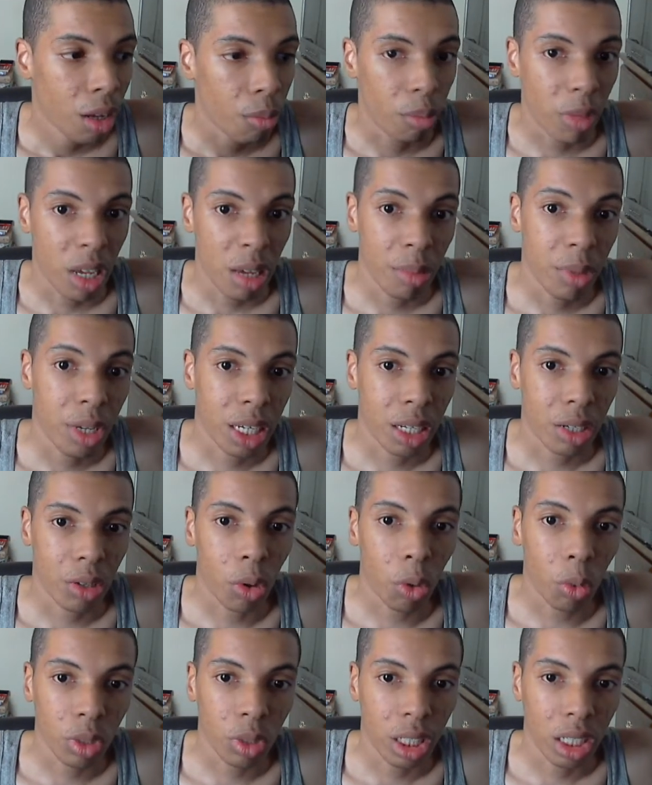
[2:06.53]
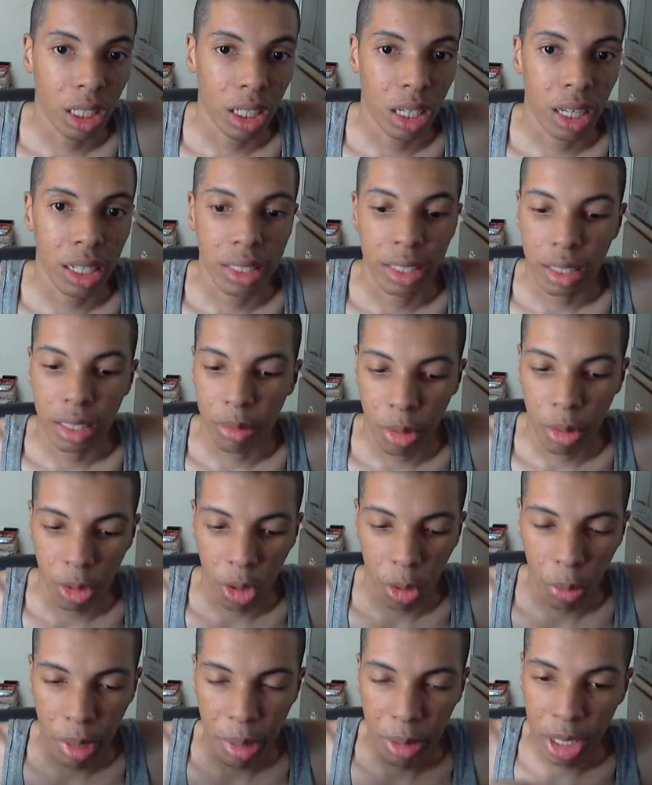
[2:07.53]
Maybe it can only
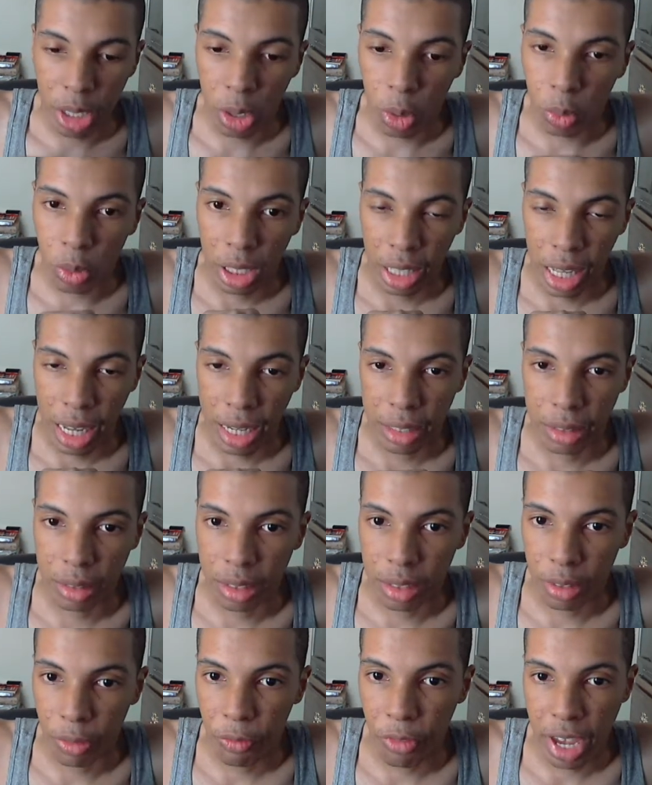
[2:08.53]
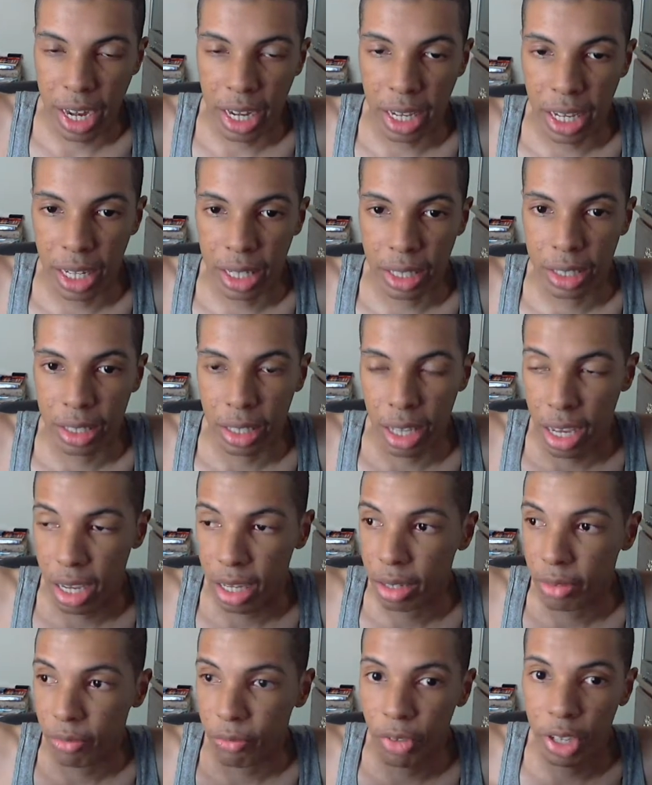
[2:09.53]
like defend against
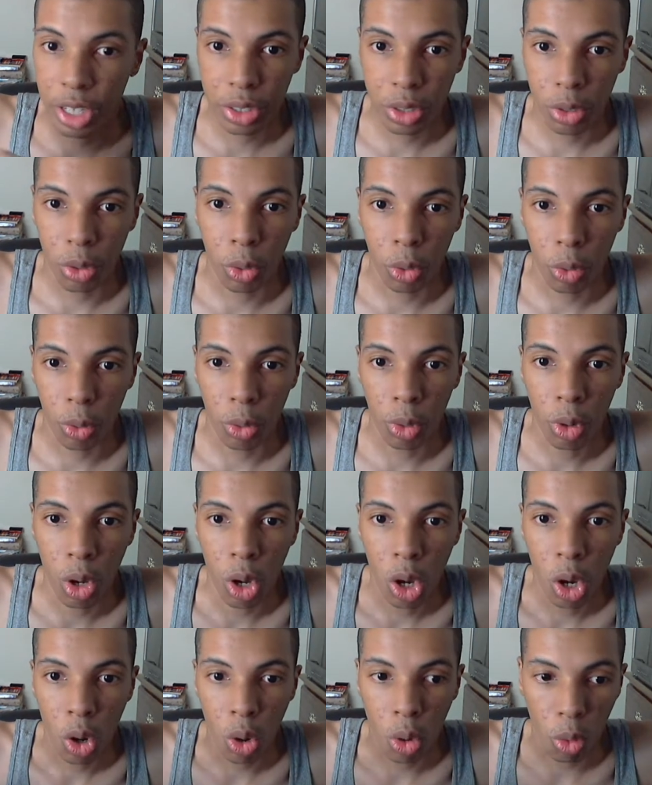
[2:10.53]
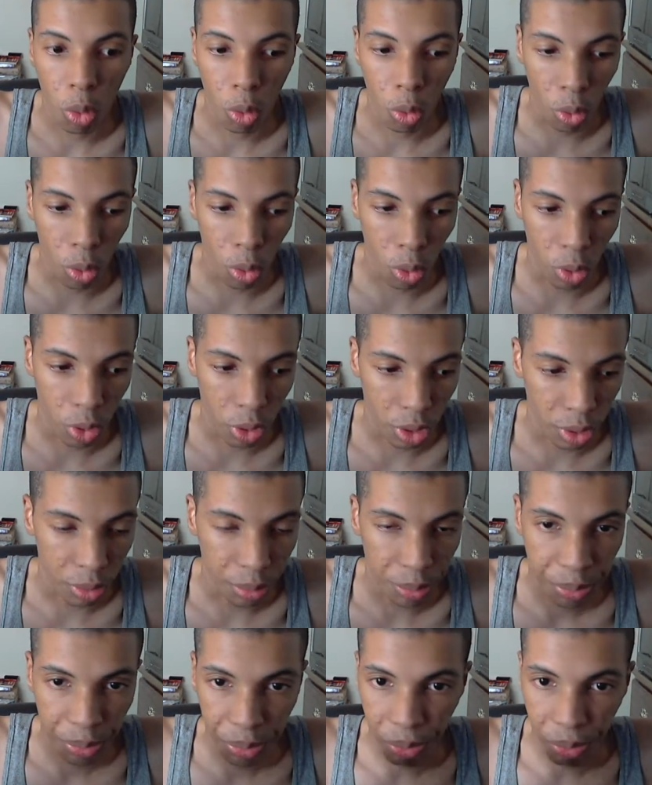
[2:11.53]
like physical or